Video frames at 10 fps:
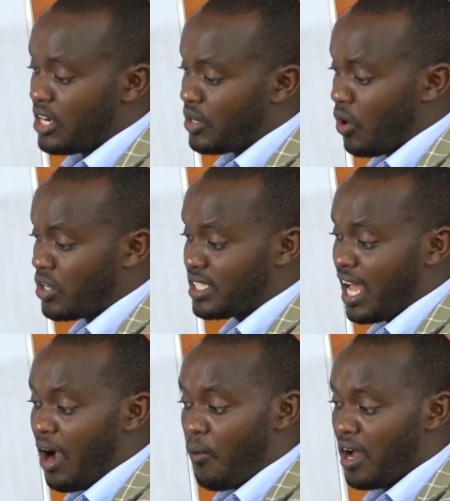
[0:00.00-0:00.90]
Nodes
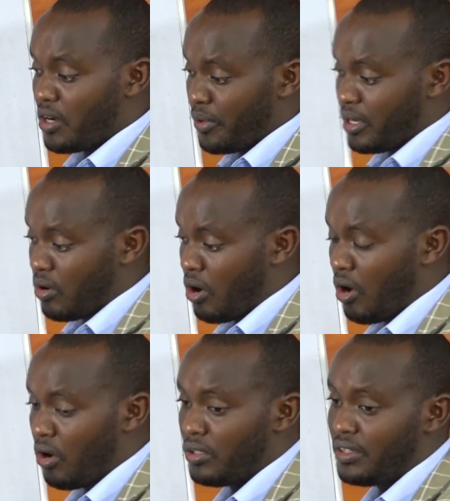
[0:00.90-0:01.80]
are what we
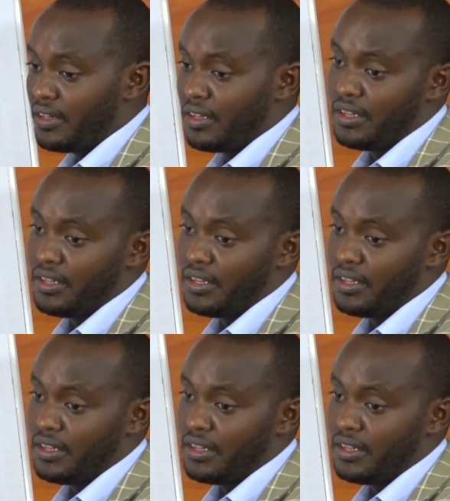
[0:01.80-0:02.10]
call,